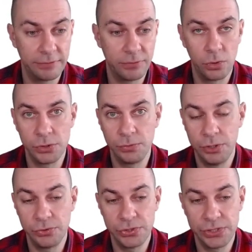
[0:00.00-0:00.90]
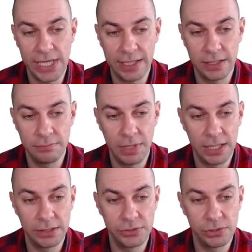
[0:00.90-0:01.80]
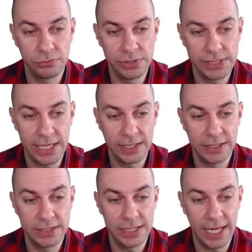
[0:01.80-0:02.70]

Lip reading: Of course, we use second button, so second